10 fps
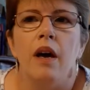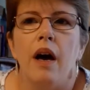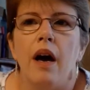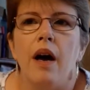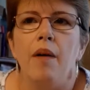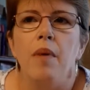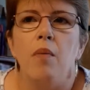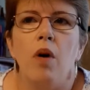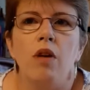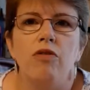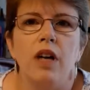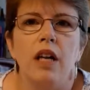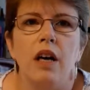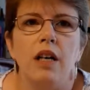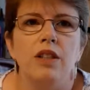And what I'd really
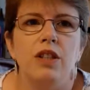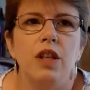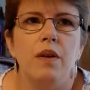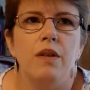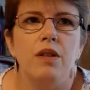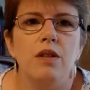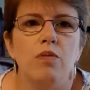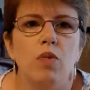like to do is do some